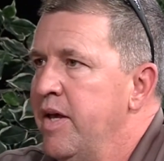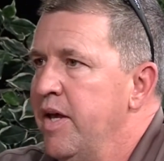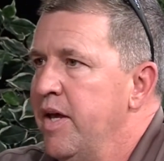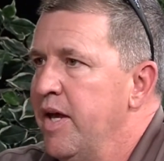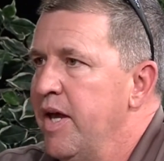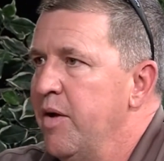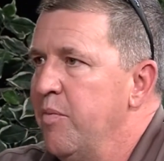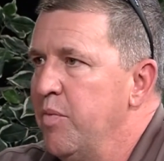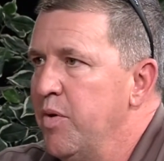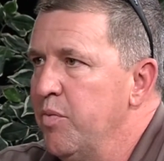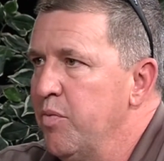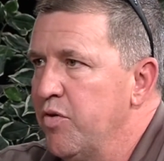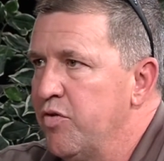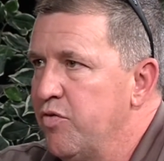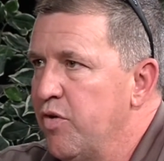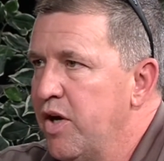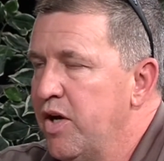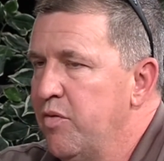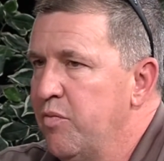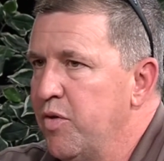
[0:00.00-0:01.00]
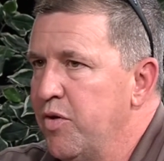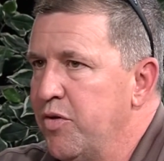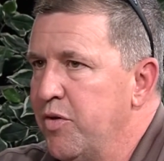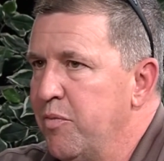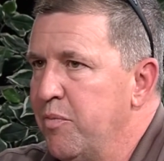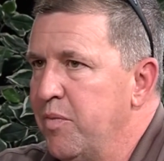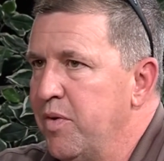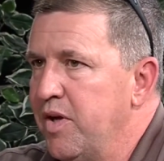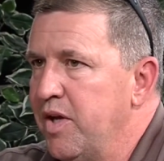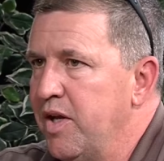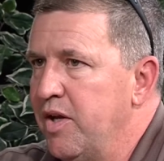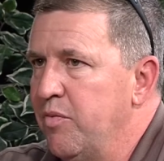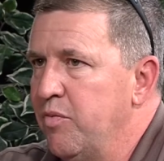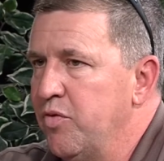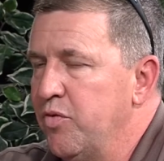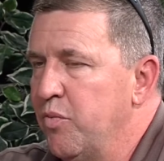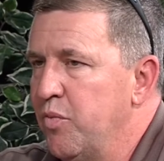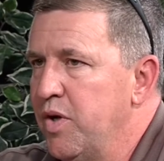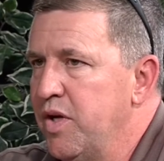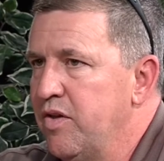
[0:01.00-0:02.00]
And we were training with them, and it
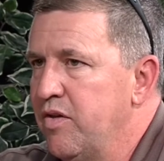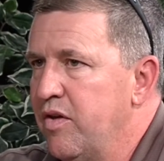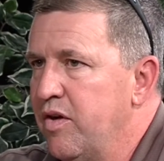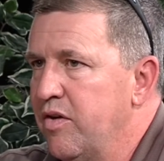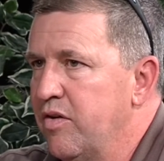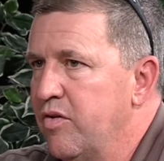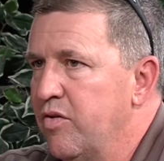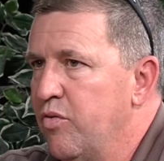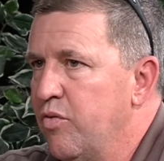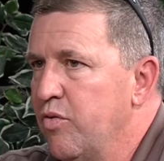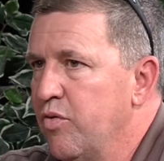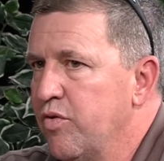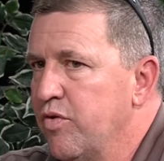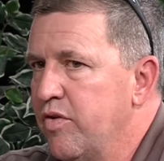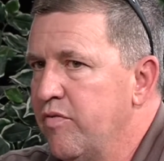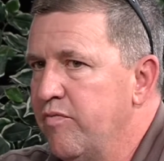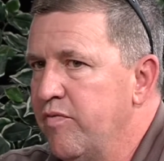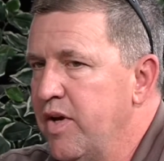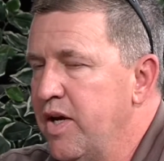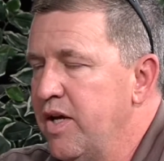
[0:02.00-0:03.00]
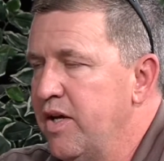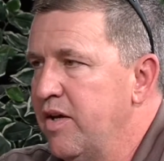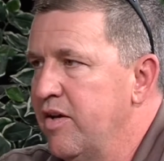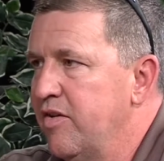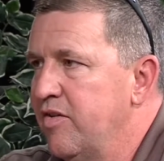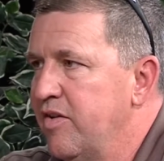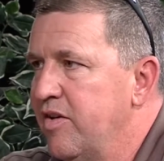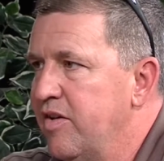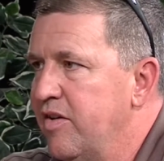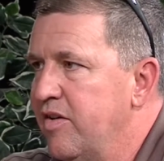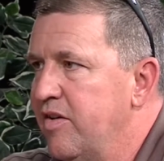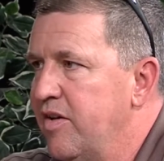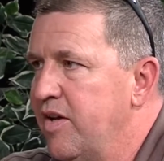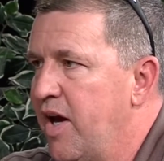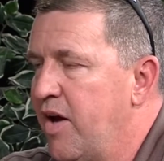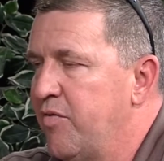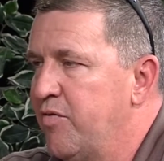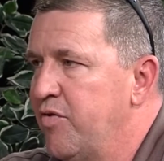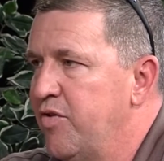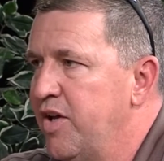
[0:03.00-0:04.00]
was a week-long course in Vegas. And
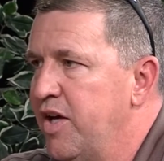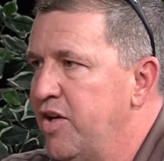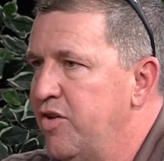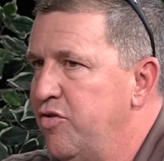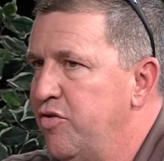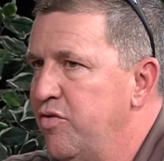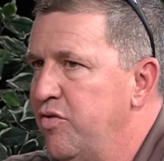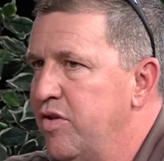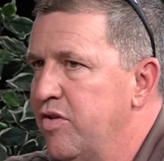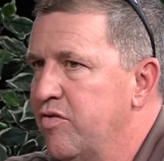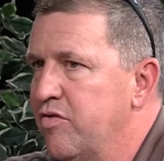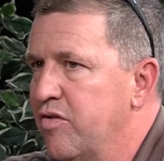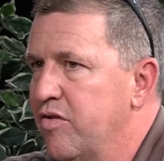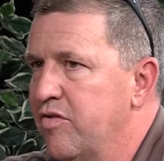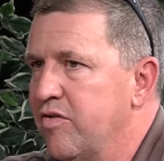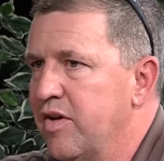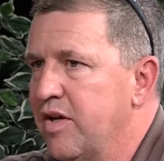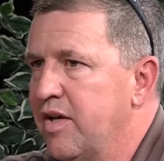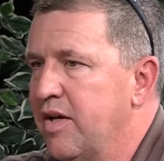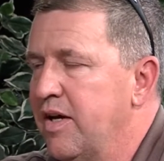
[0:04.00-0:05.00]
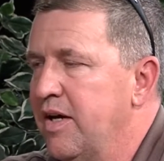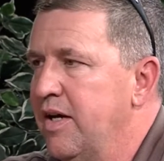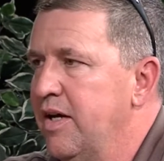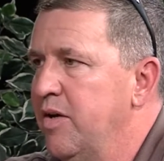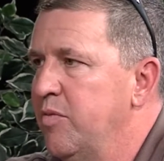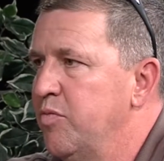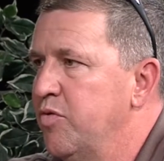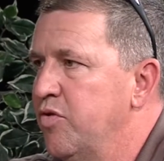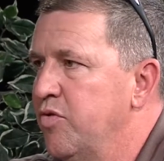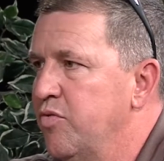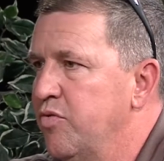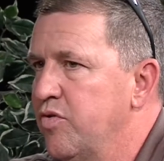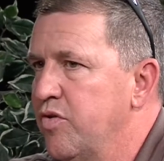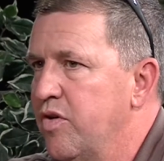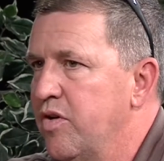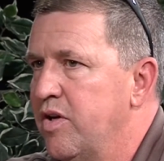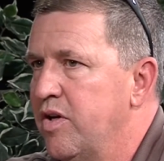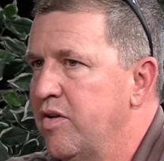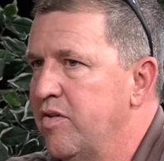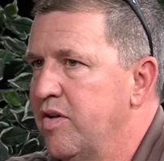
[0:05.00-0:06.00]
after day 2, the instructor's like, I am so
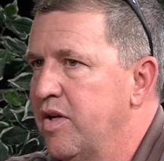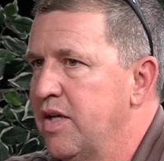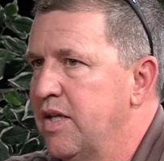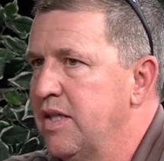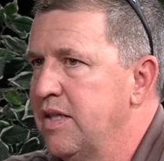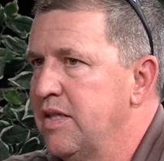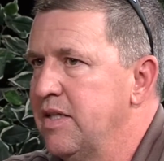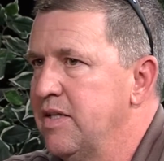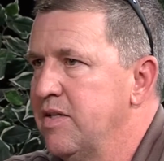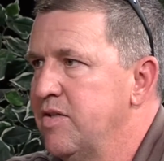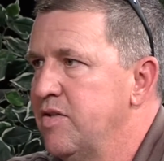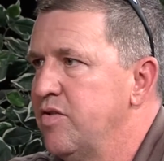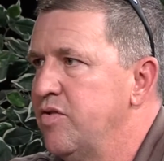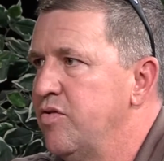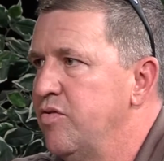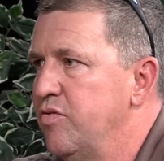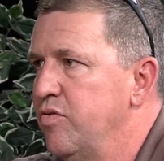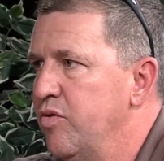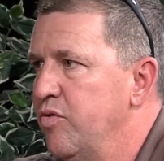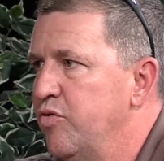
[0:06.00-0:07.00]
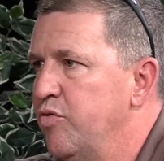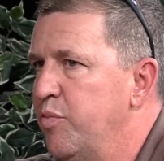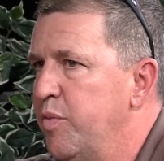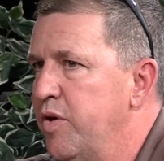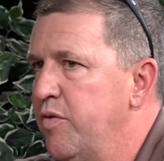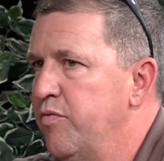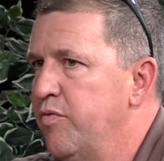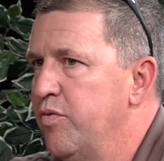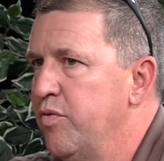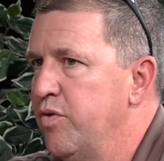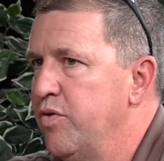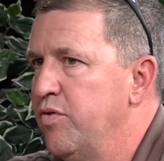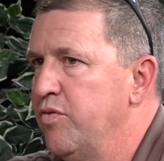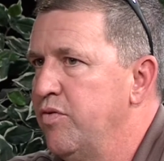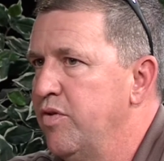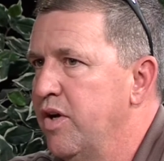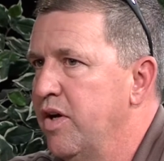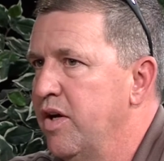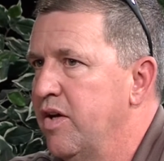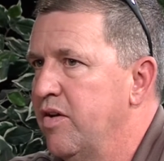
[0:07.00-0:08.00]
sorry. He's like, this is too low speed for you
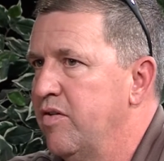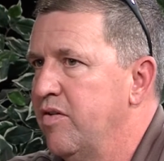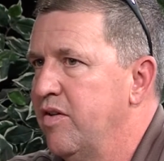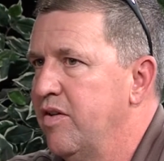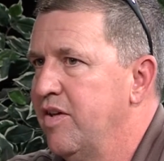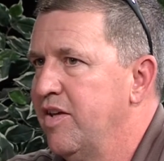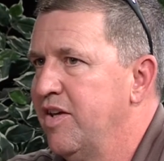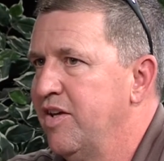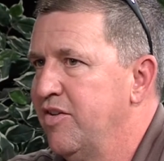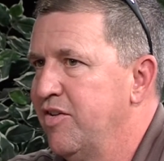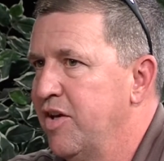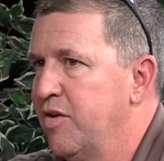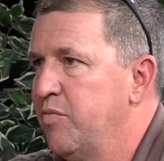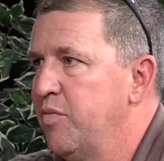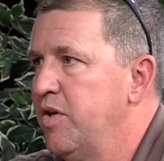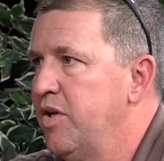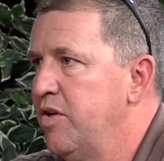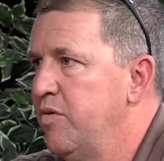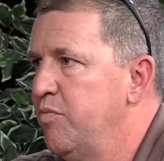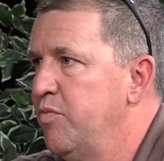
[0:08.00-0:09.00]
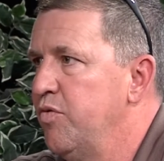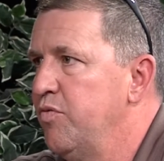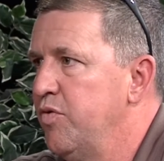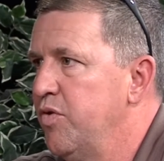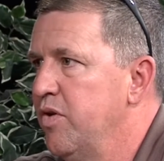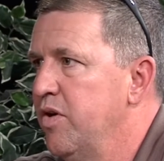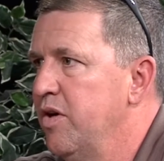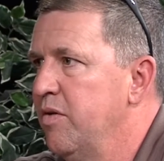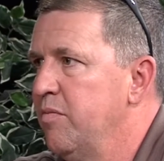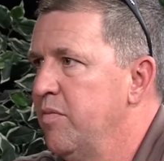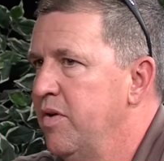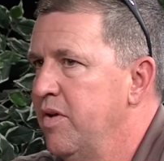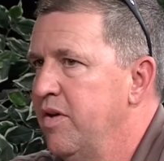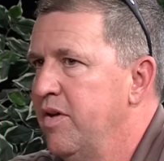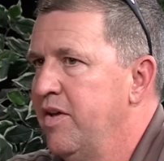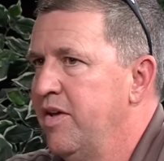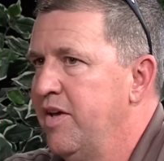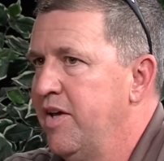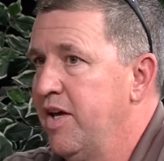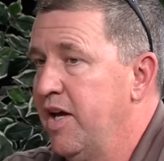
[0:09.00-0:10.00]
guys. He's like, we need to move you up.
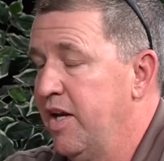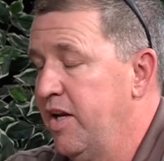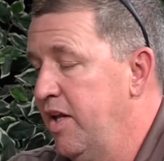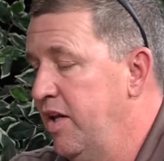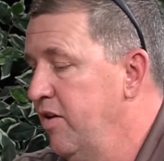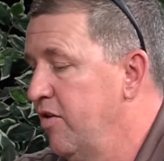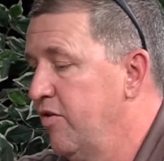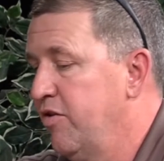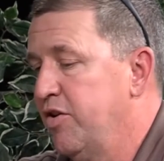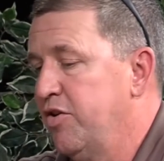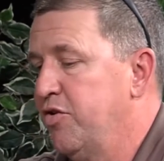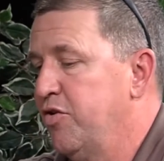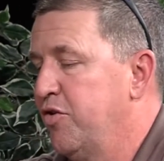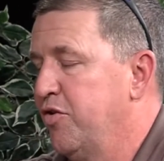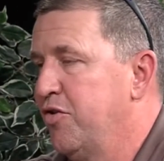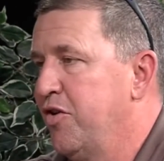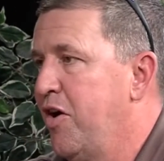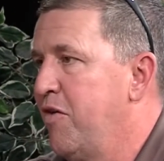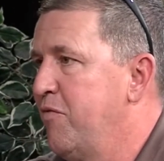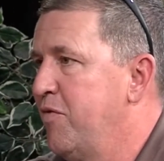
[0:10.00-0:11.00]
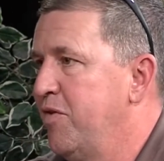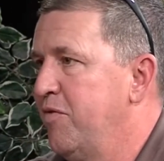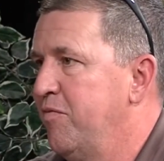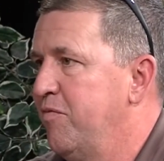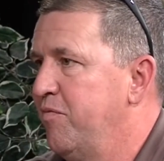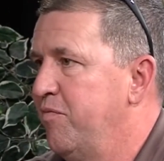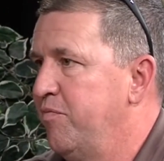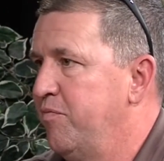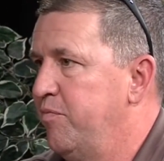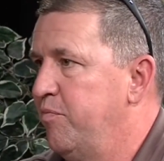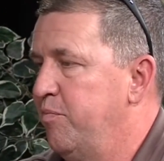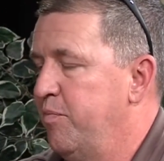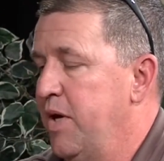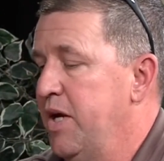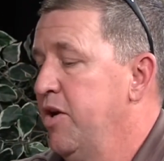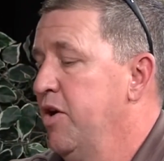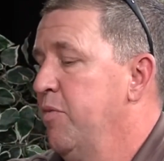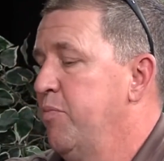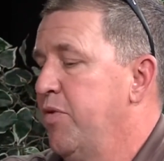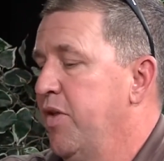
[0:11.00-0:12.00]
And he literally took us off and
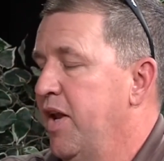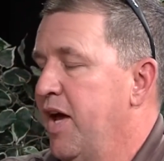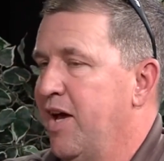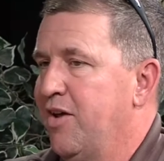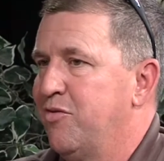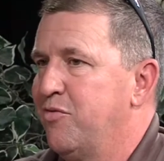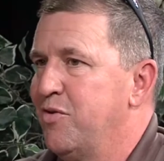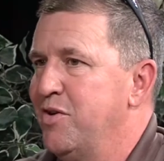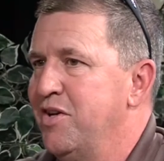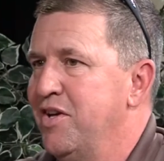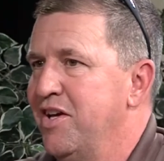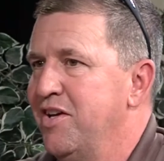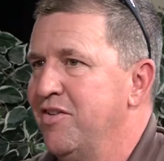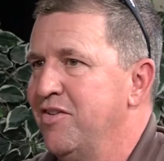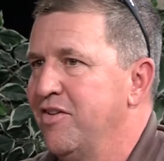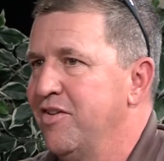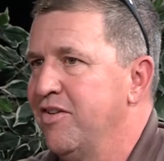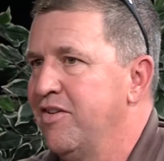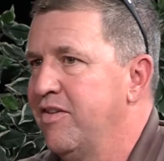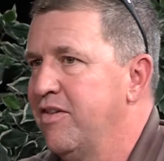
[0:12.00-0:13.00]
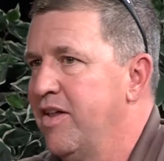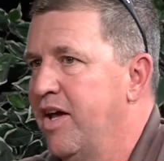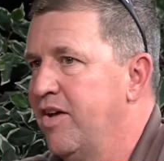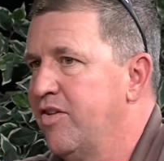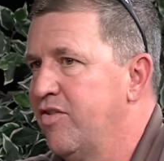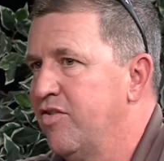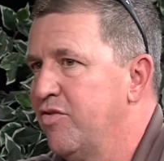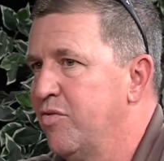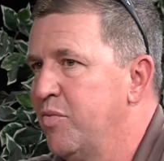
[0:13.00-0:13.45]
made up the last 3 days of classes.